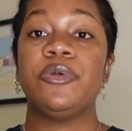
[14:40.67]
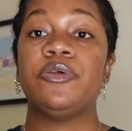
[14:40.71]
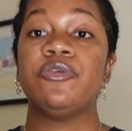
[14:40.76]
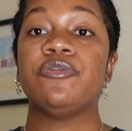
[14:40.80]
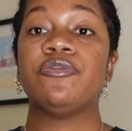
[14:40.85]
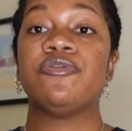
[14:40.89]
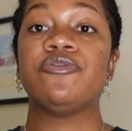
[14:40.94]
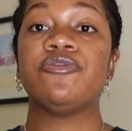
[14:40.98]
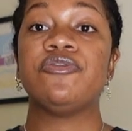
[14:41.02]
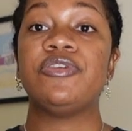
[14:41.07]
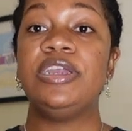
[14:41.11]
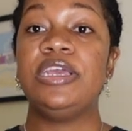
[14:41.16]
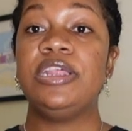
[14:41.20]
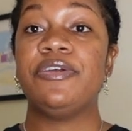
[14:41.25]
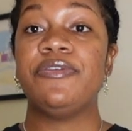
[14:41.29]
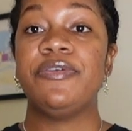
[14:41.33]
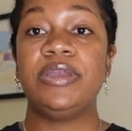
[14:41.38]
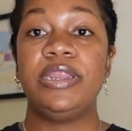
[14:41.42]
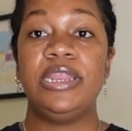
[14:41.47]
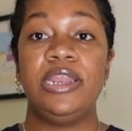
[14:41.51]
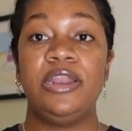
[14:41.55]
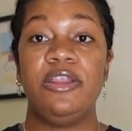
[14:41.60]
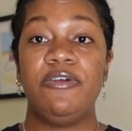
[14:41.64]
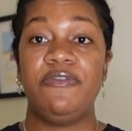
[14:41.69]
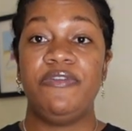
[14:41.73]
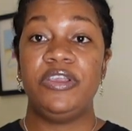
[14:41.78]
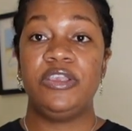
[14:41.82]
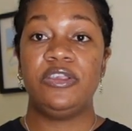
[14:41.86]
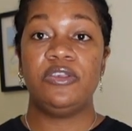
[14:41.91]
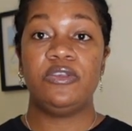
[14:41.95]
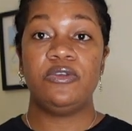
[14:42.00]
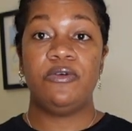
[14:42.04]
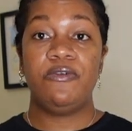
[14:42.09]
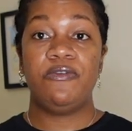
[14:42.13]
Really love
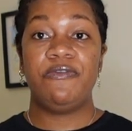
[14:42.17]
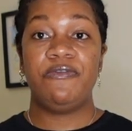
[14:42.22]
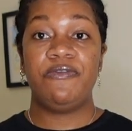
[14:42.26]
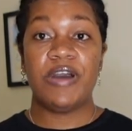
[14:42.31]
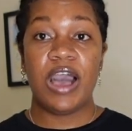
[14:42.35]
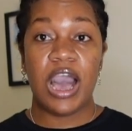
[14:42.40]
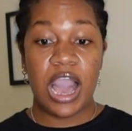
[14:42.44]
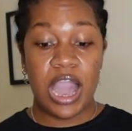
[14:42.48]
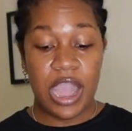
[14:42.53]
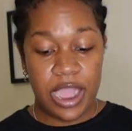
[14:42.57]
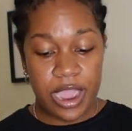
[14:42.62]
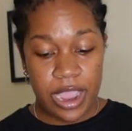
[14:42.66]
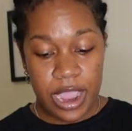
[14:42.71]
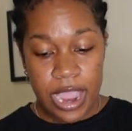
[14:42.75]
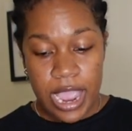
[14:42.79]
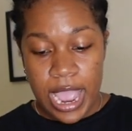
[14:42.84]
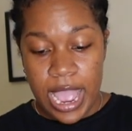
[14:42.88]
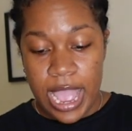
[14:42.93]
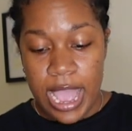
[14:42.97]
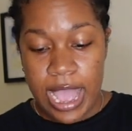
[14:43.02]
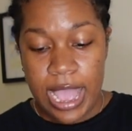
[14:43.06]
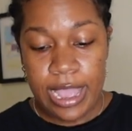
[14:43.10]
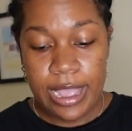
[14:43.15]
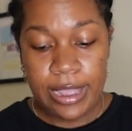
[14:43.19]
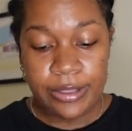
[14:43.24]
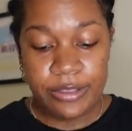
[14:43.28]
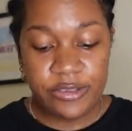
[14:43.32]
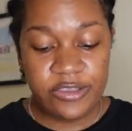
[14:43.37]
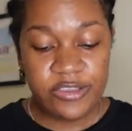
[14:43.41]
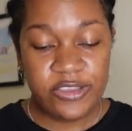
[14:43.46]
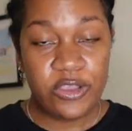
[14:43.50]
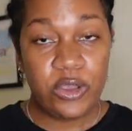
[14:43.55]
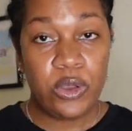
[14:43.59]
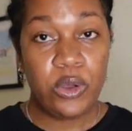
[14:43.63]
it so far. And
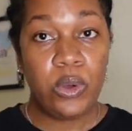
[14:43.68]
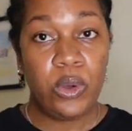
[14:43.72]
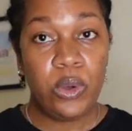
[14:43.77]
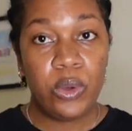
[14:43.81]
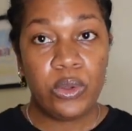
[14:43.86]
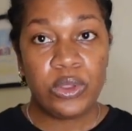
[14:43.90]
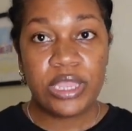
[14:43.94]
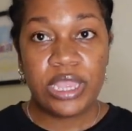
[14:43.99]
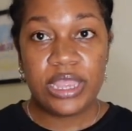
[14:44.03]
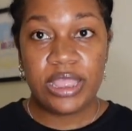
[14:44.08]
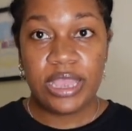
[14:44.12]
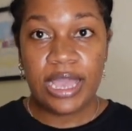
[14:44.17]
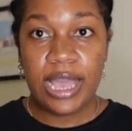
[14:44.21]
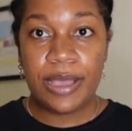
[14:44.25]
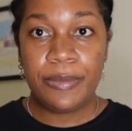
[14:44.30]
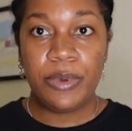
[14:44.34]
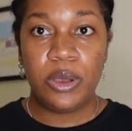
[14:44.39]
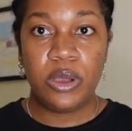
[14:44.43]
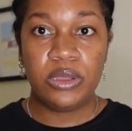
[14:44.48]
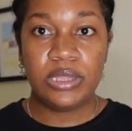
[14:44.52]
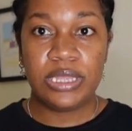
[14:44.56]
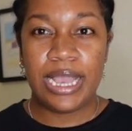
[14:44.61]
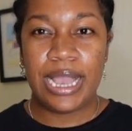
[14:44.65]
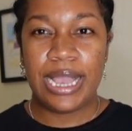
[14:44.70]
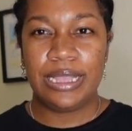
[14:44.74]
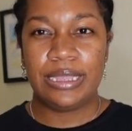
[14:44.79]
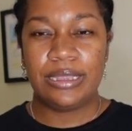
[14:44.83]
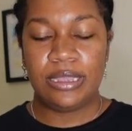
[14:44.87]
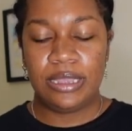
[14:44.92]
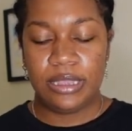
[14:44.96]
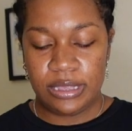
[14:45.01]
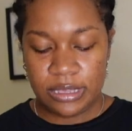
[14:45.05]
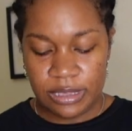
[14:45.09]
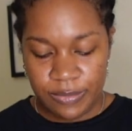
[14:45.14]
so the thing about
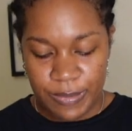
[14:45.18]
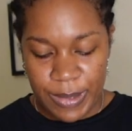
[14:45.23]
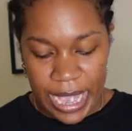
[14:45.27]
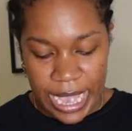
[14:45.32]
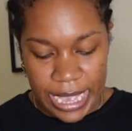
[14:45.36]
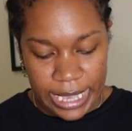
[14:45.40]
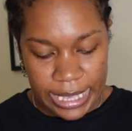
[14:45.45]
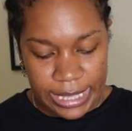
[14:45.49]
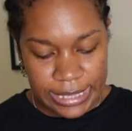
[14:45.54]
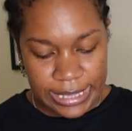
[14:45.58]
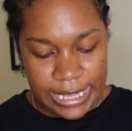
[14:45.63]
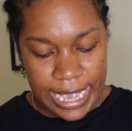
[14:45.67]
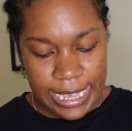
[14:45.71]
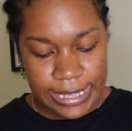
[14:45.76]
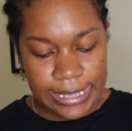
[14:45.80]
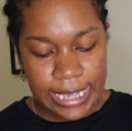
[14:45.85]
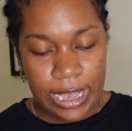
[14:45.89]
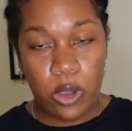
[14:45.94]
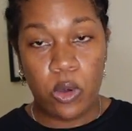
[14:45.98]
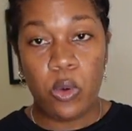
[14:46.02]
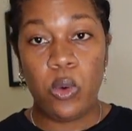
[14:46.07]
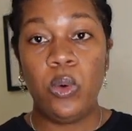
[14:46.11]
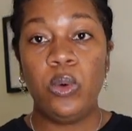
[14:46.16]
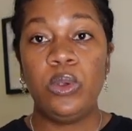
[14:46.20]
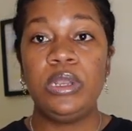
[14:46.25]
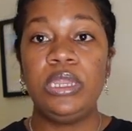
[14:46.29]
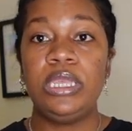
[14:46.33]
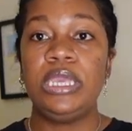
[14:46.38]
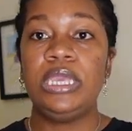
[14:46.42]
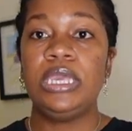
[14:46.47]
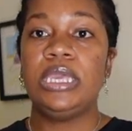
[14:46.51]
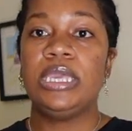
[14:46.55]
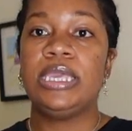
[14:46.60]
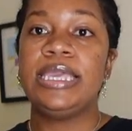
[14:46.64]
that this bag is that I
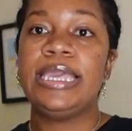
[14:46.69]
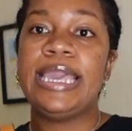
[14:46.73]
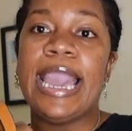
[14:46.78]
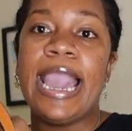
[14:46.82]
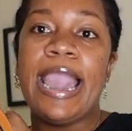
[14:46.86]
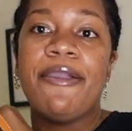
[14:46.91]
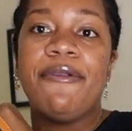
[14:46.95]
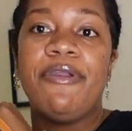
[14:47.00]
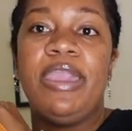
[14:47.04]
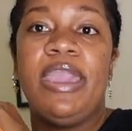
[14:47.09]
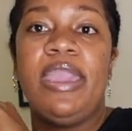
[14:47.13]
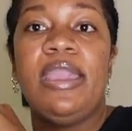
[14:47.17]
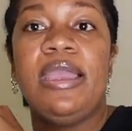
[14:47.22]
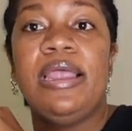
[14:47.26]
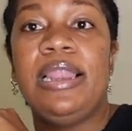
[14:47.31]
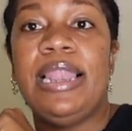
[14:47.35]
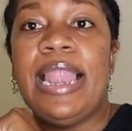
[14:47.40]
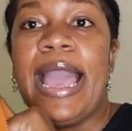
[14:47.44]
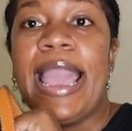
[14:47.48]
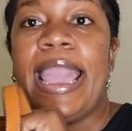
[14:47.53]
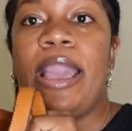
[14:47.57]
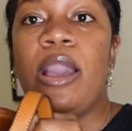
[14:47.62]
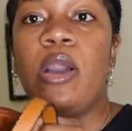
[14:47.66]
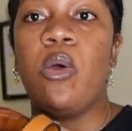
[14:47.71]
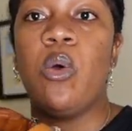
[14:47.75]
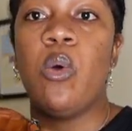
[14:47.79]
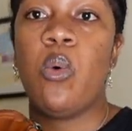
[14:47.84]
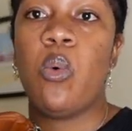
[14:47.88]
only carry like